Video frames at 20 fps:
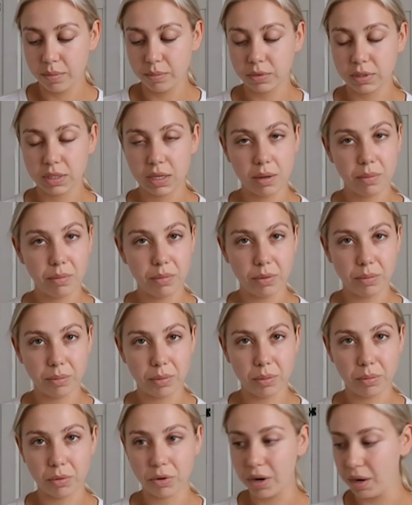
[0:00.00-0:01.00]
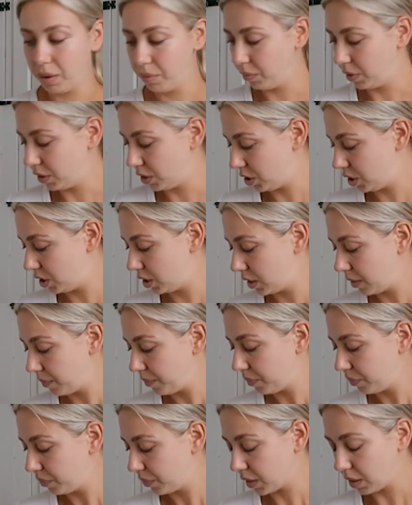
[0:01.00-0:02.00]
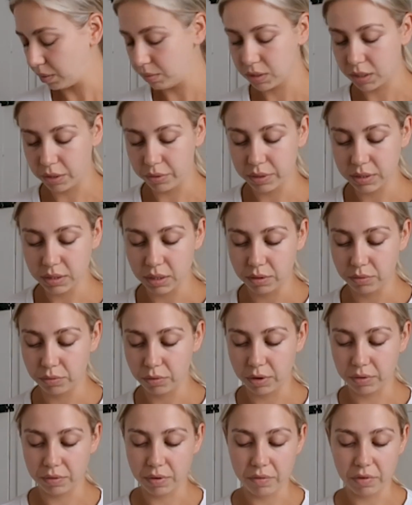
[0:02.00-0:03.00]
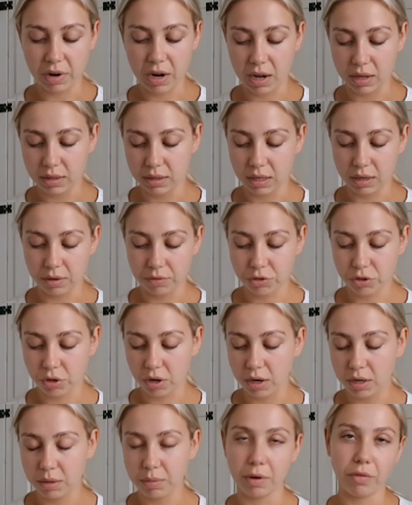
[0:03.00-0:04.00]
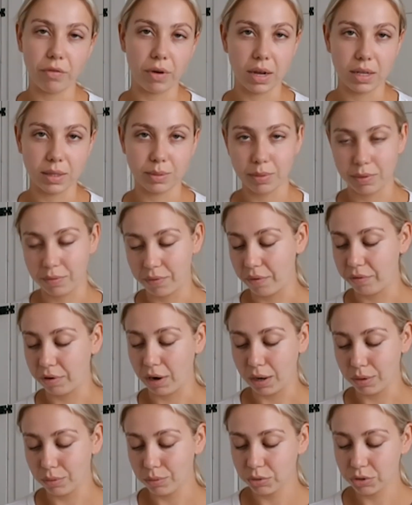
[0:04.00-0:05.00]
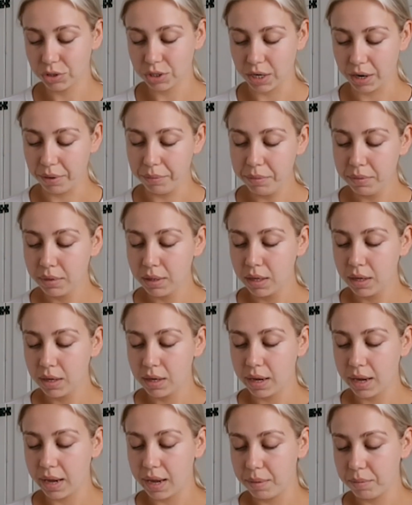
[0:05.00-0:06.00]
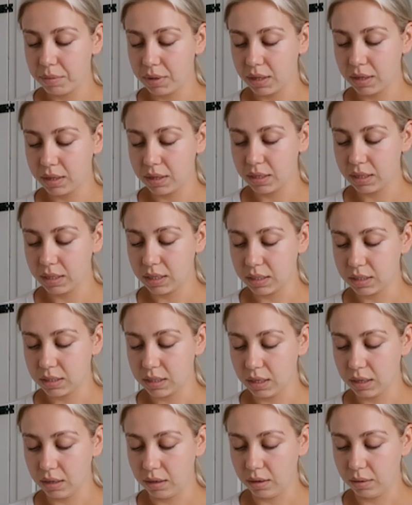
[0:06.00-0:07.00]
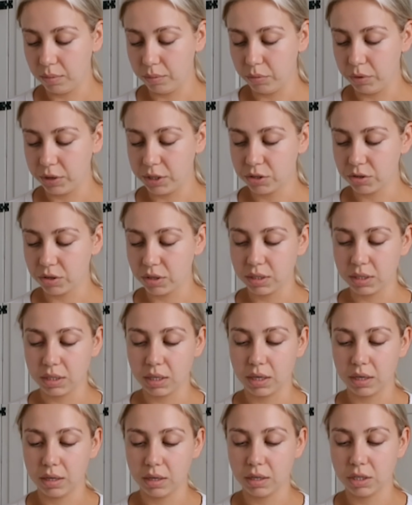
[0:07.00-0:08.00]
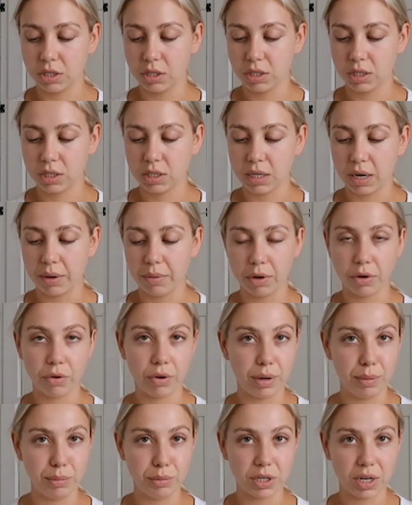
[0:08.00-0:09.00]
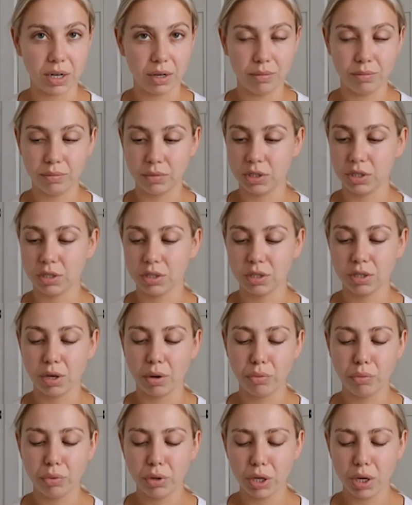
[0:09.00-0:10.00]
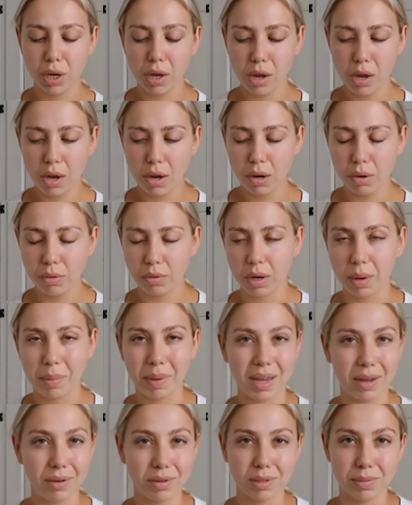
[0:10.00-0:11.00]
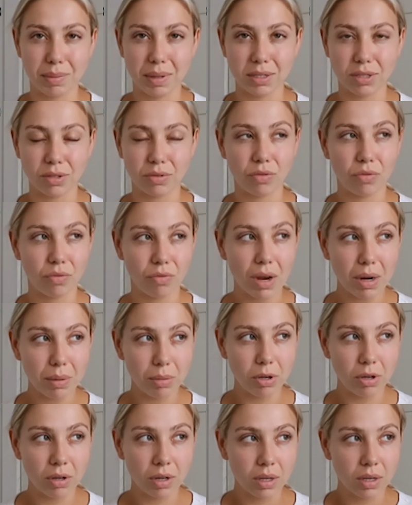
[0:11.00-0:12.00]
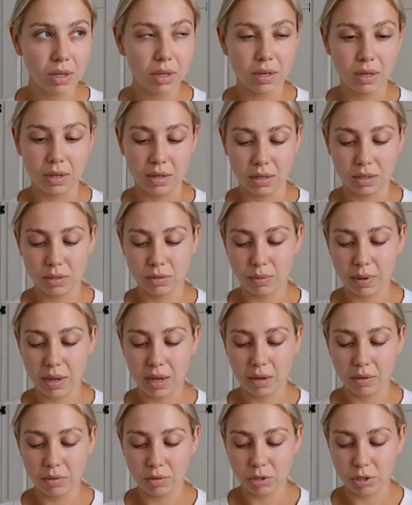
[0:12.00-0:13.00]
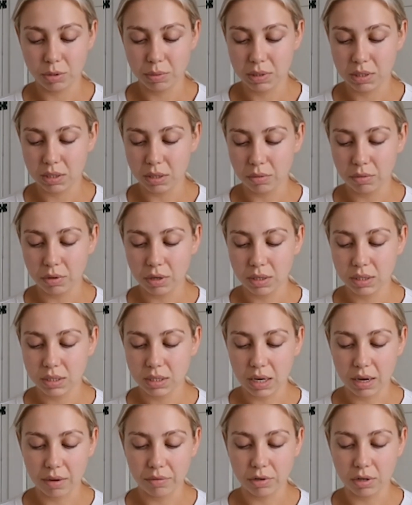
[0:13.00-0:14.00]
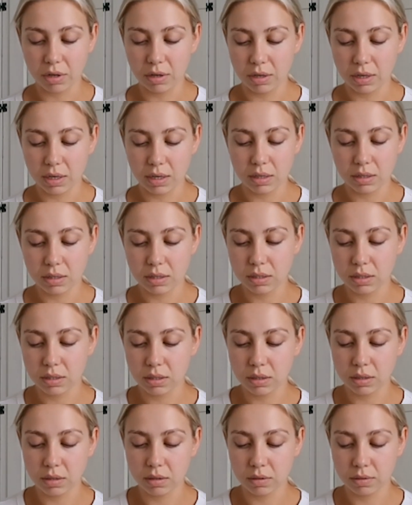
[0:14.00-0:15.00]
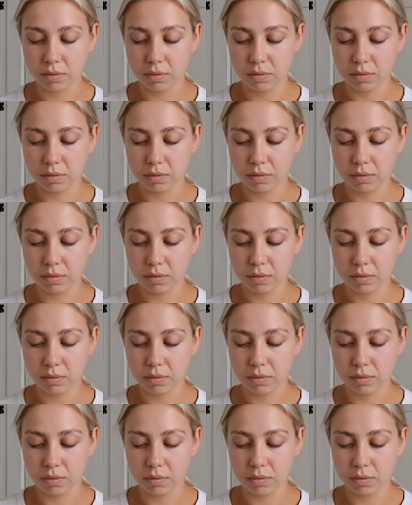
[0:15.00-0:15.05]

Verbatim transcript: Brazilian Bum Bum cream which I'm so excited for it. I've never had that. I've tried my friends, but I've never had one, you know. Um, and then this little moisturizing shower cream gel, which is so cute. I bet you it smells incredible as well, which would be so nice to have on holidays.